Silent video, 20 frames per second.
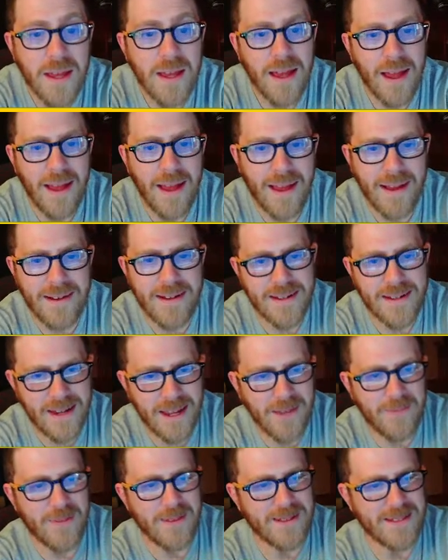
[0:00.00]
Andy
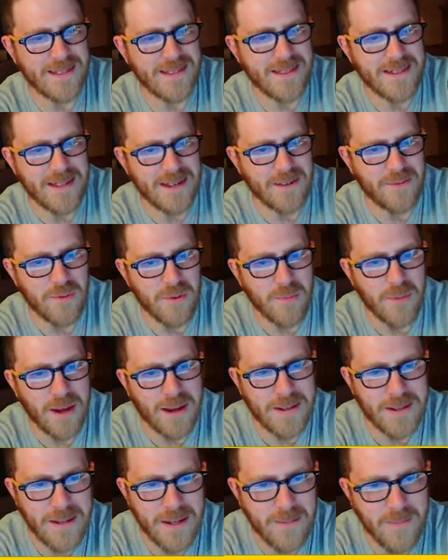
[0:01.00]
Davidson said it
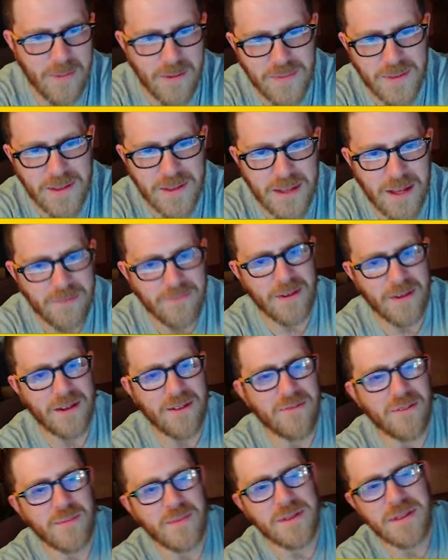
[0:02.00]
reminded him of the nothing
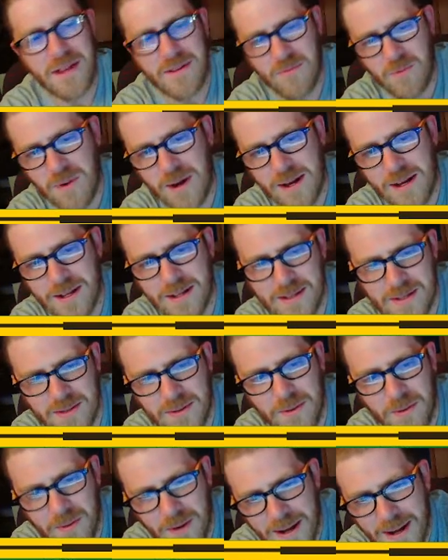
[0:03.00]
from The Never-Ending
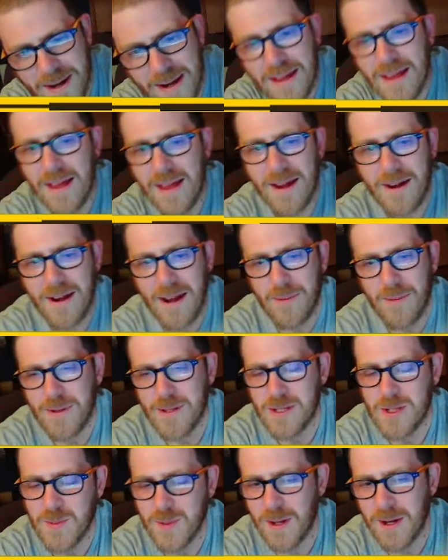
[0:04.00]
Story, and how it
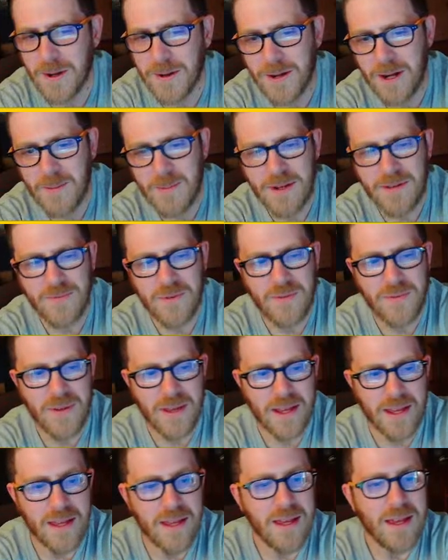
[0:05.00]
swallowed up
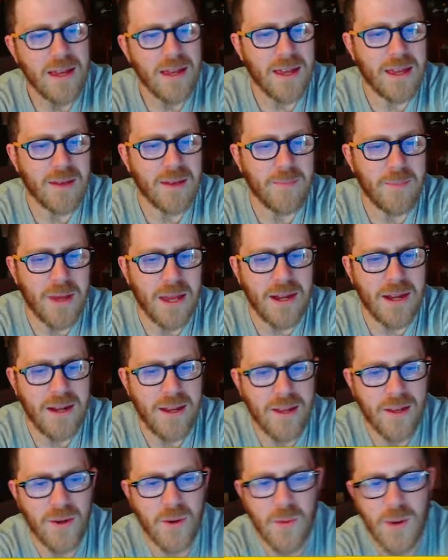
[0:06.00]
everything. He admitted
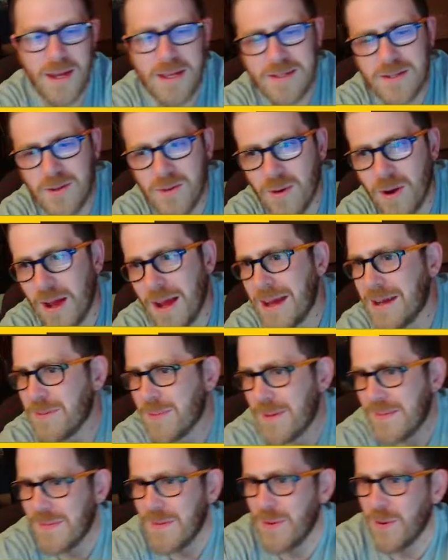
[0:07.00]
he always cried
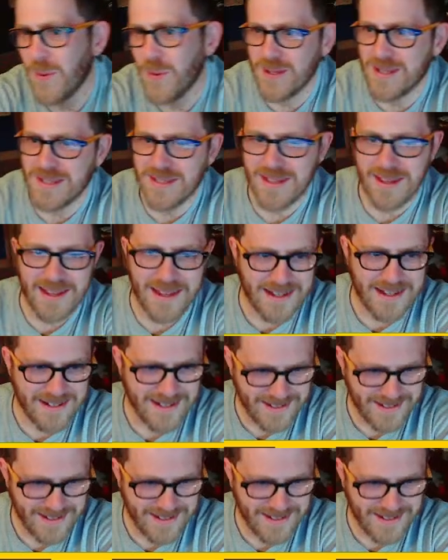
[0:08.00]
when the horse died.